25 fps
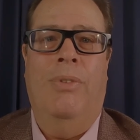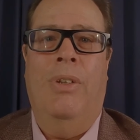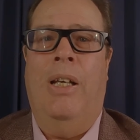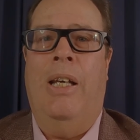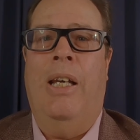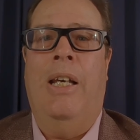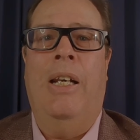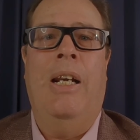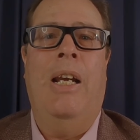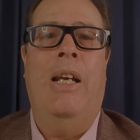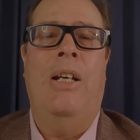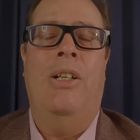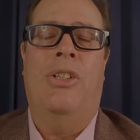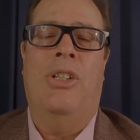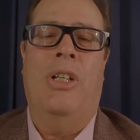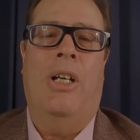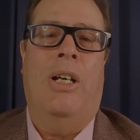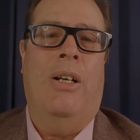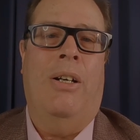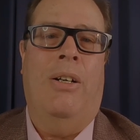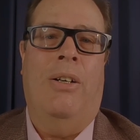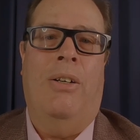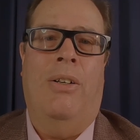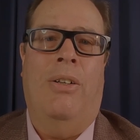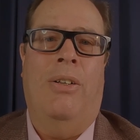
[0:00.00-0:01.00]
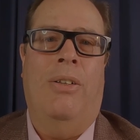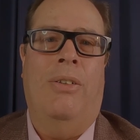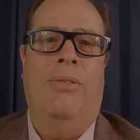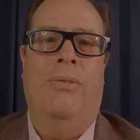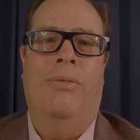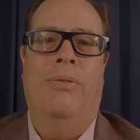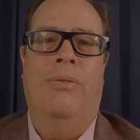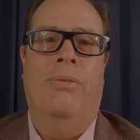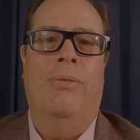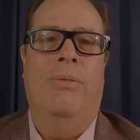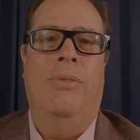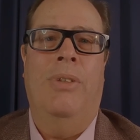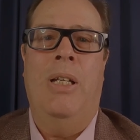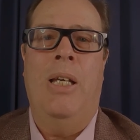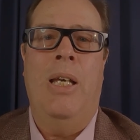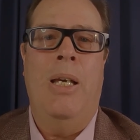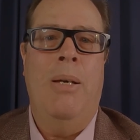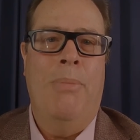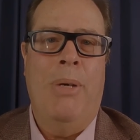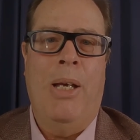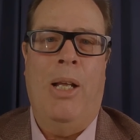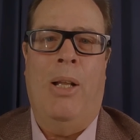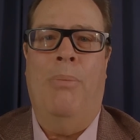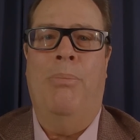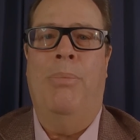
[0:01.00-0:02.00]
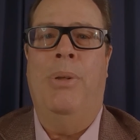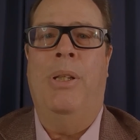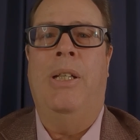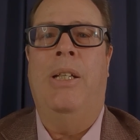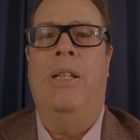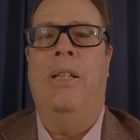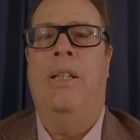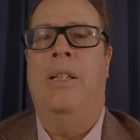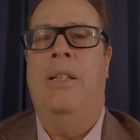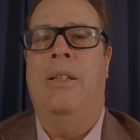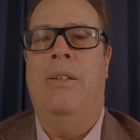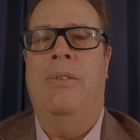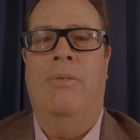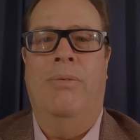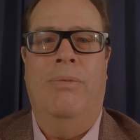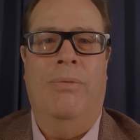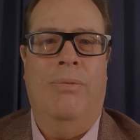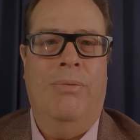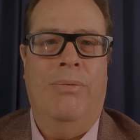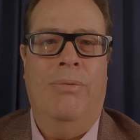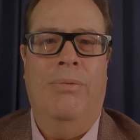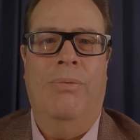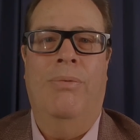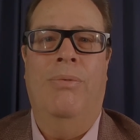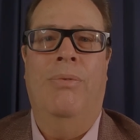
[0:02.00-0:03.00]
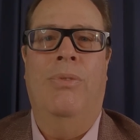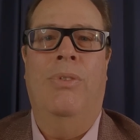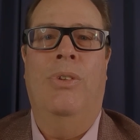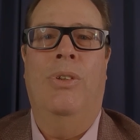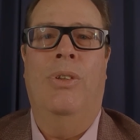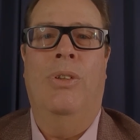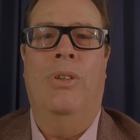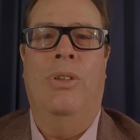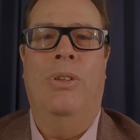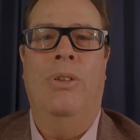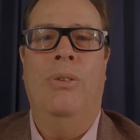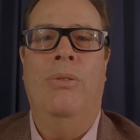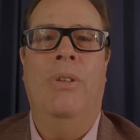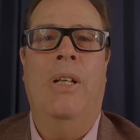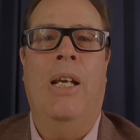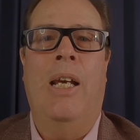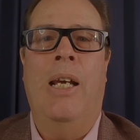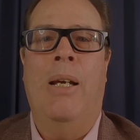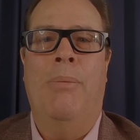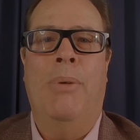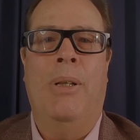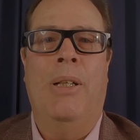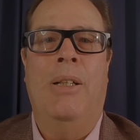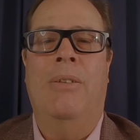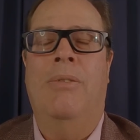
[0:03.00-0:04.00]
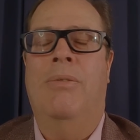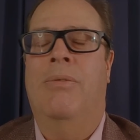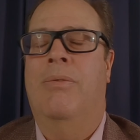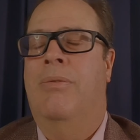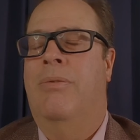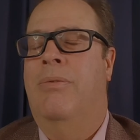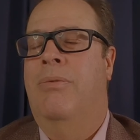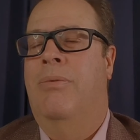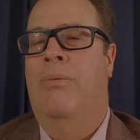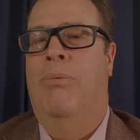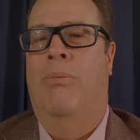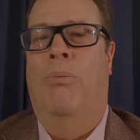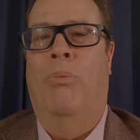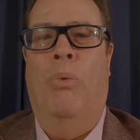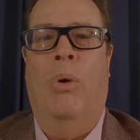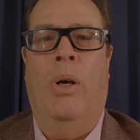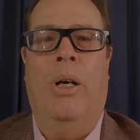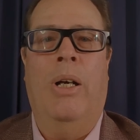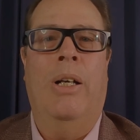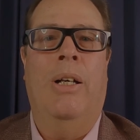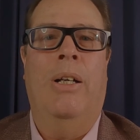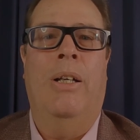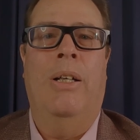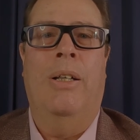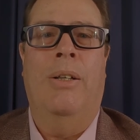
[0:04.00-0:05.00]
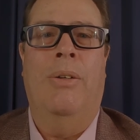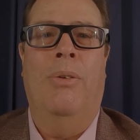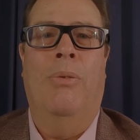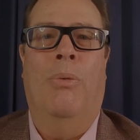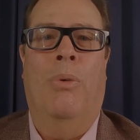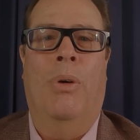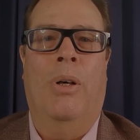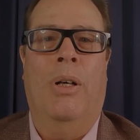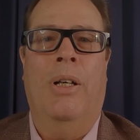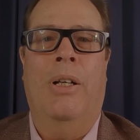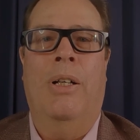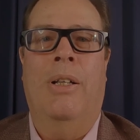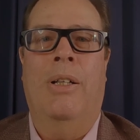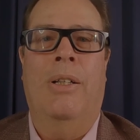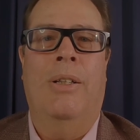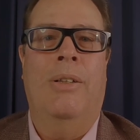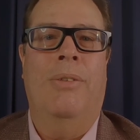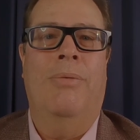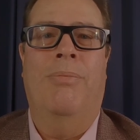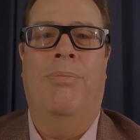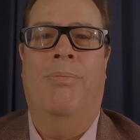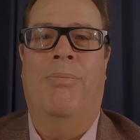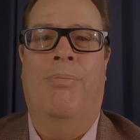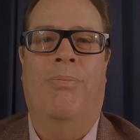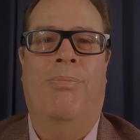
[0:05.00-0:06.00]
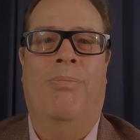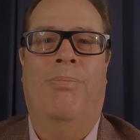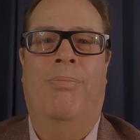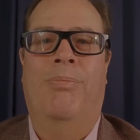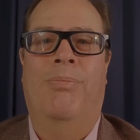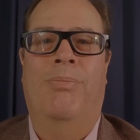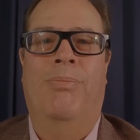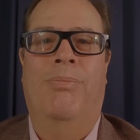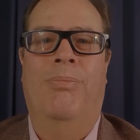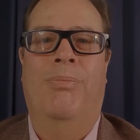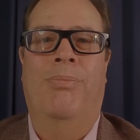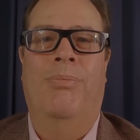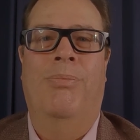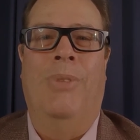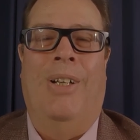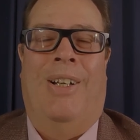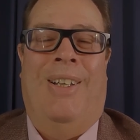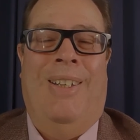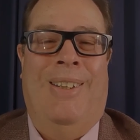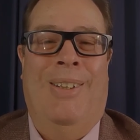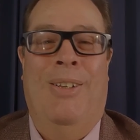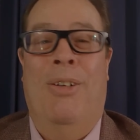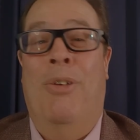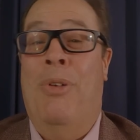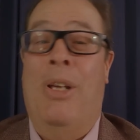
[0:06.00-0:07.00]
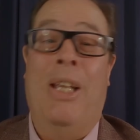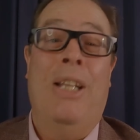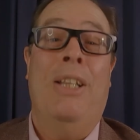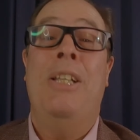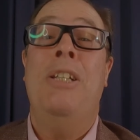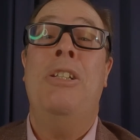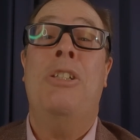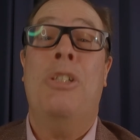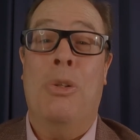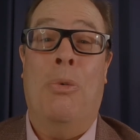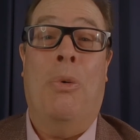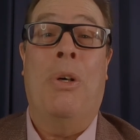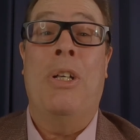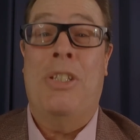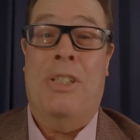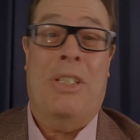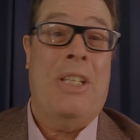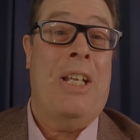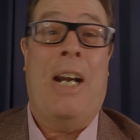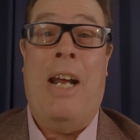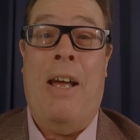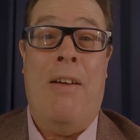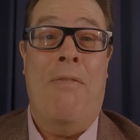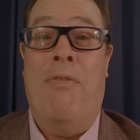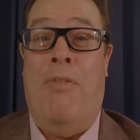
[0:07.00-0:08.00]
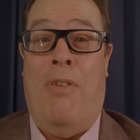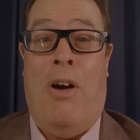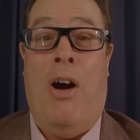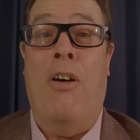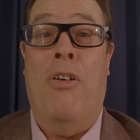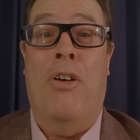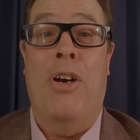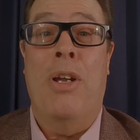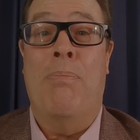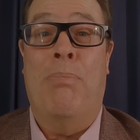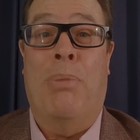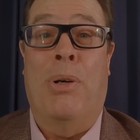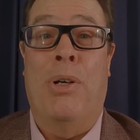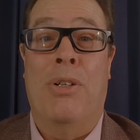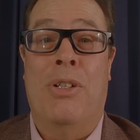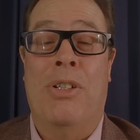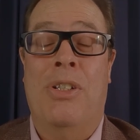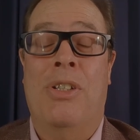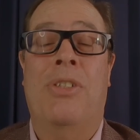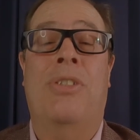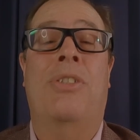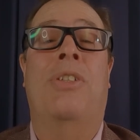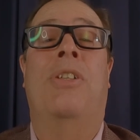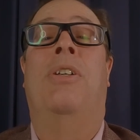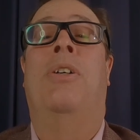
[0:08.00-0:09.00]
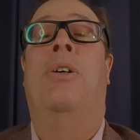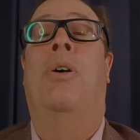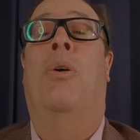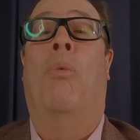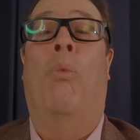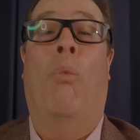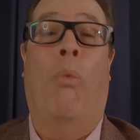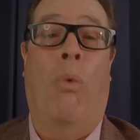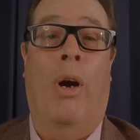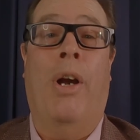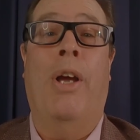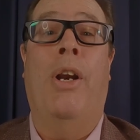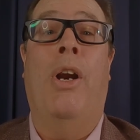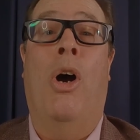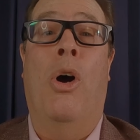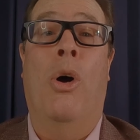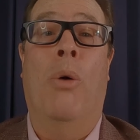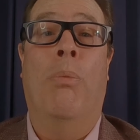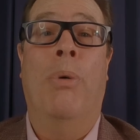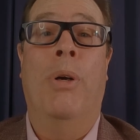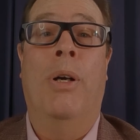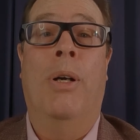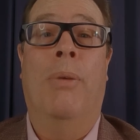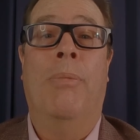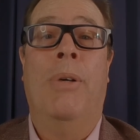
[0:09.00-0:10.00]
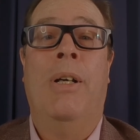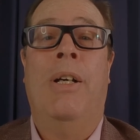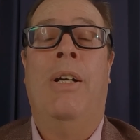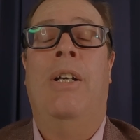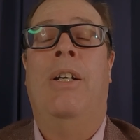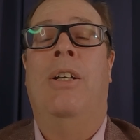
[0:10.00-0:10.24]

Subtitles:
NHL, MLB, you name it. We're gonna at least the ones that I've already purchased, we're gonna open them.